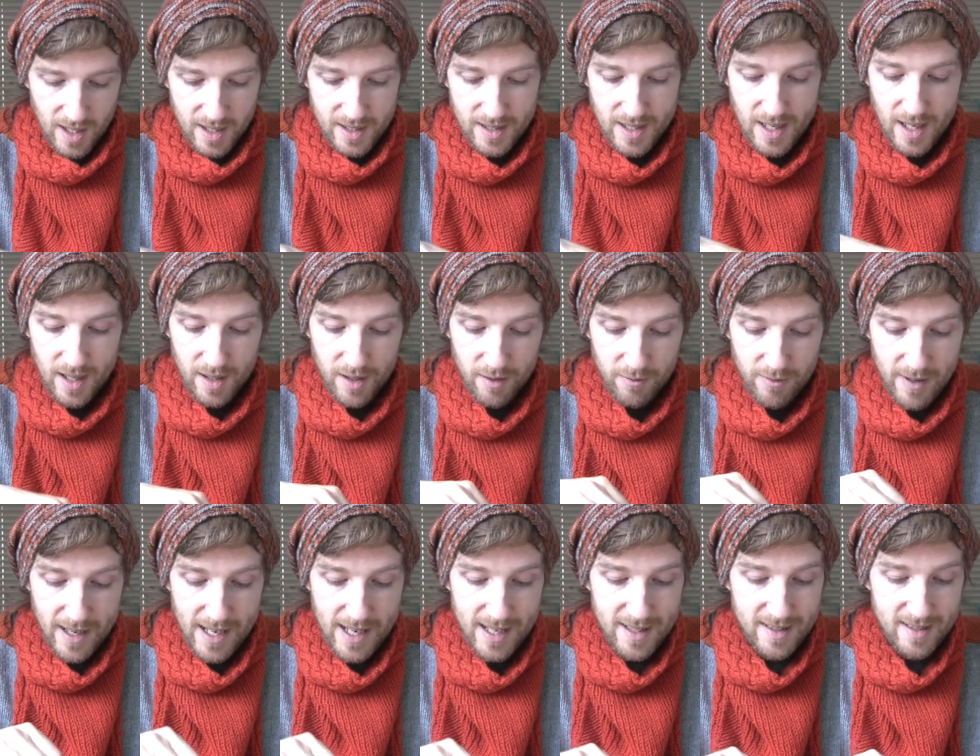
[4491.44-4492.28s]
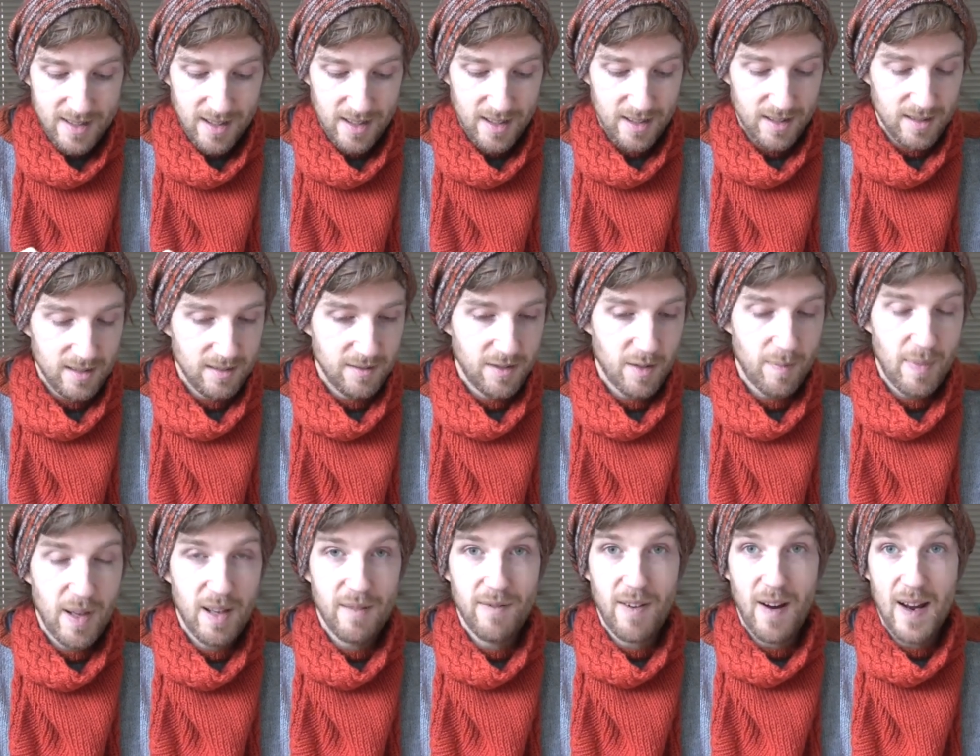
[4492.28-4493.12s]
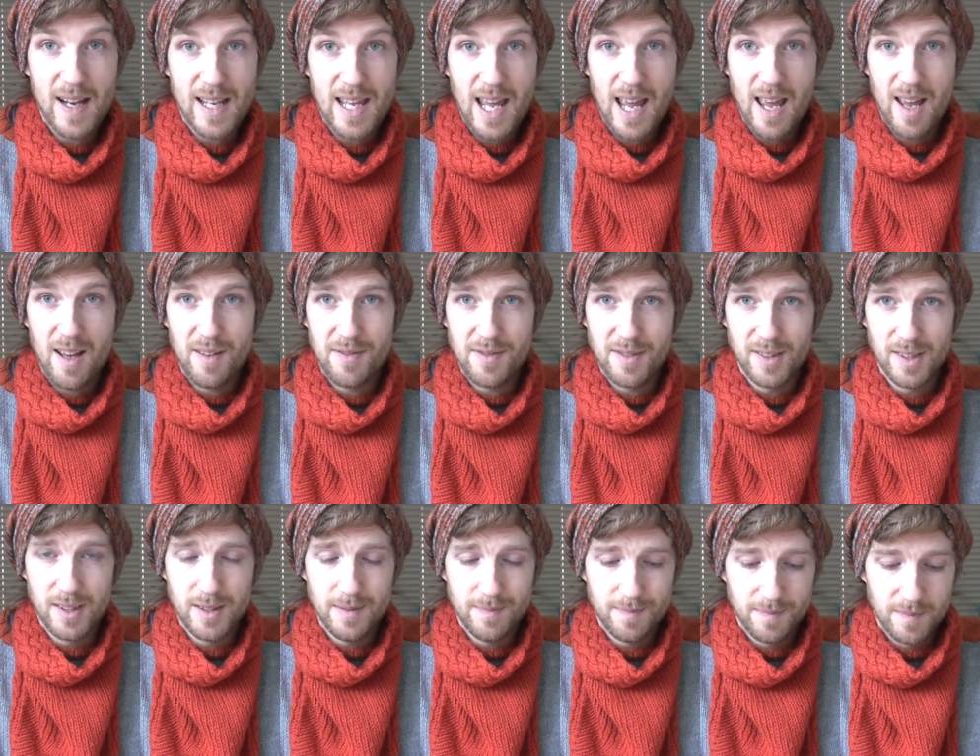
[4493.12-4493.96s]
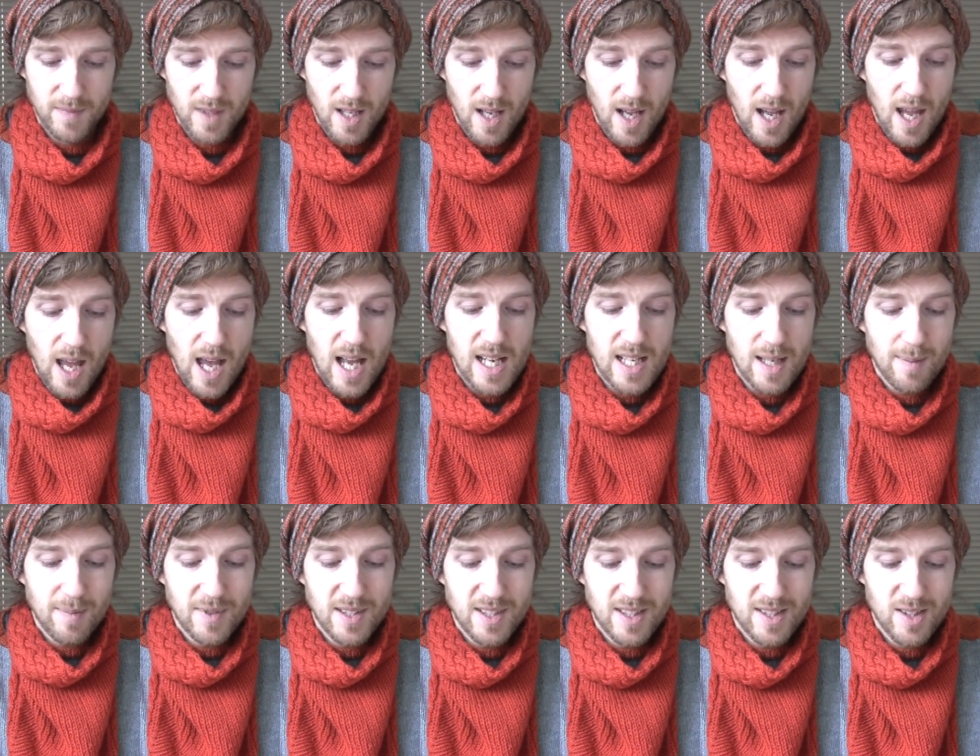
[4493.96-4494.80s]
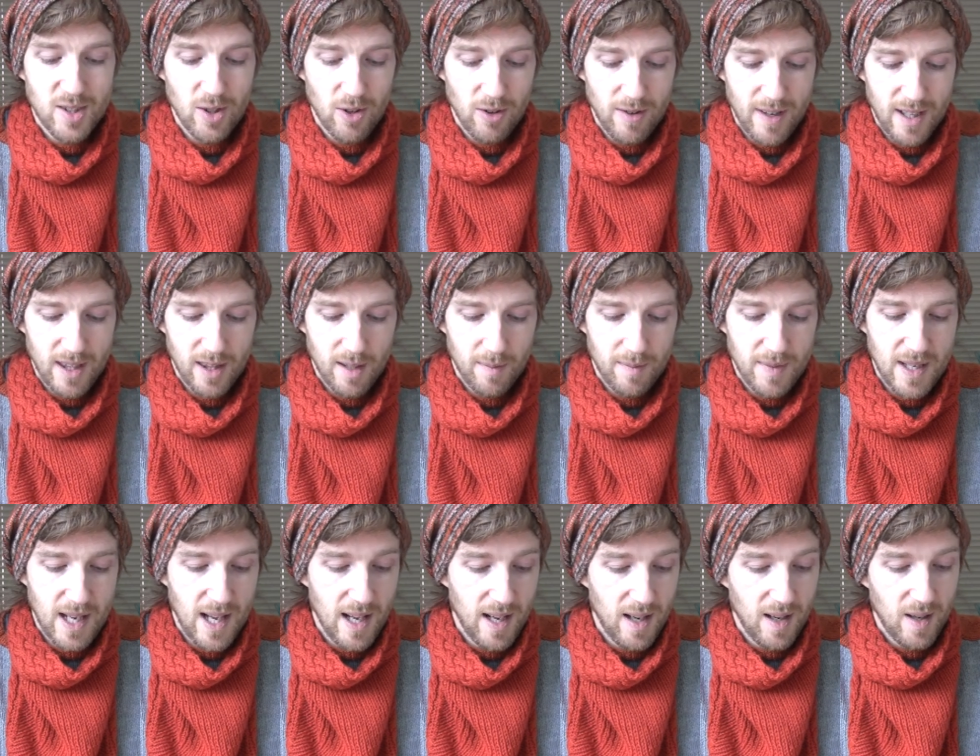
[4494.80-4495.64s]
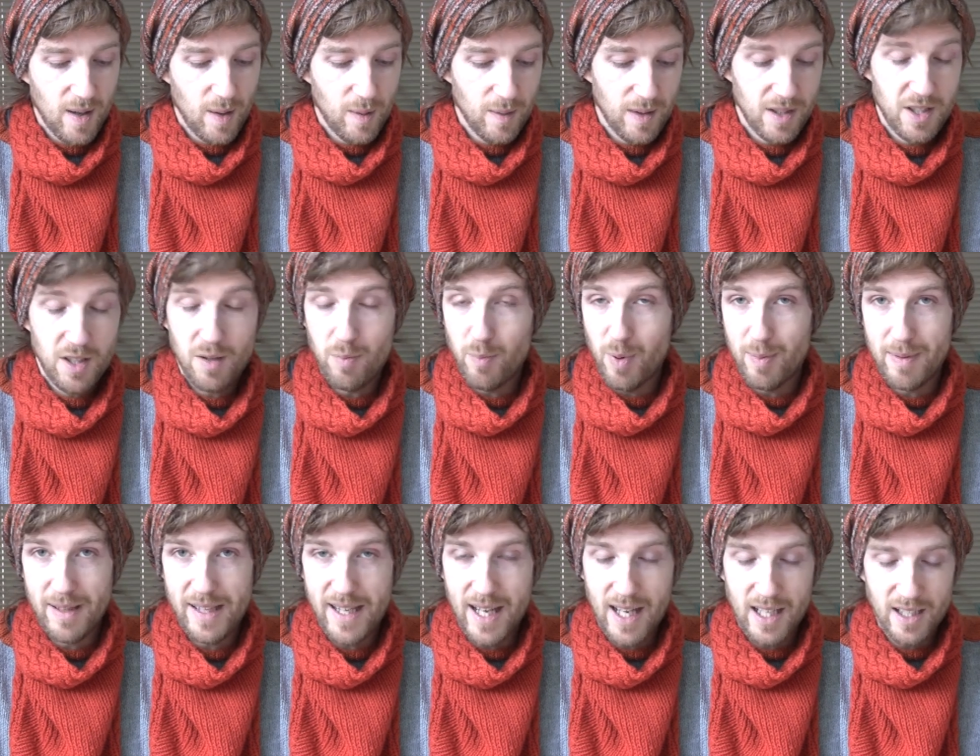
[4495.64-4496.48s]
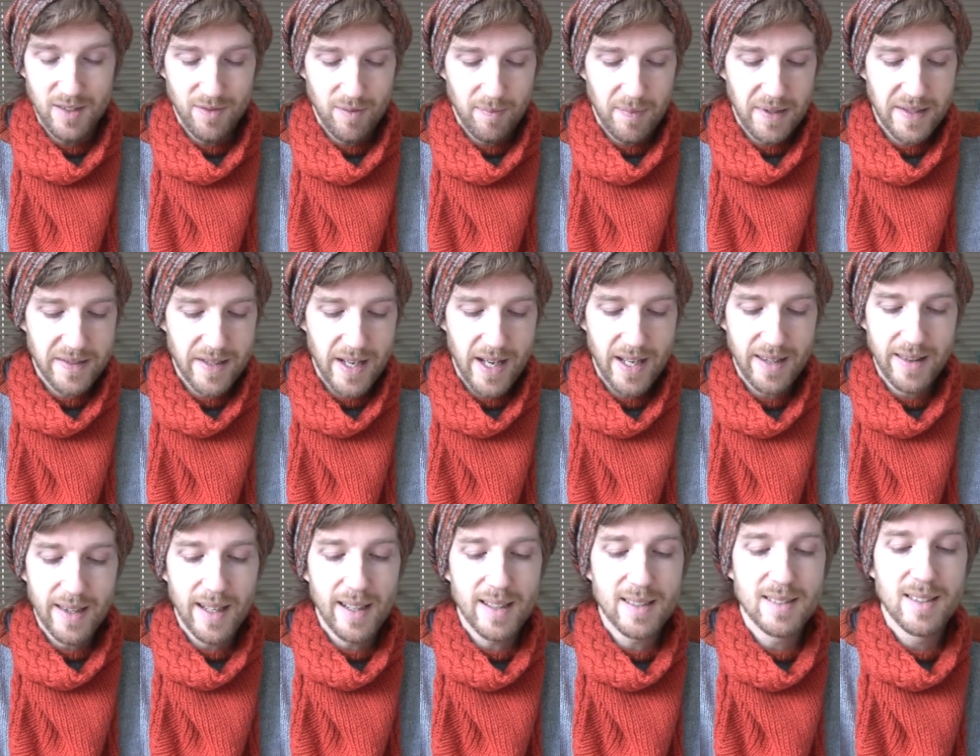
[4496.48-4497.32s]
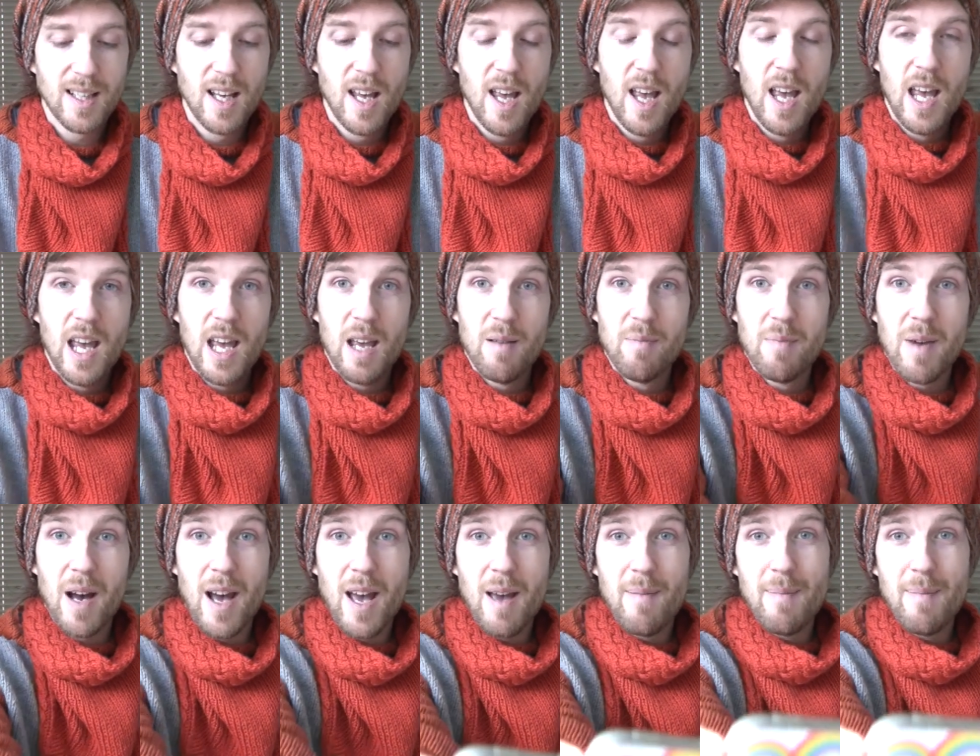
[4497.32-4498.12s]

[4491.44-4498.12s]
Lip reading: Now the reason for being very careful, and I'm storing them now, and you can probably guess from me saying this, in my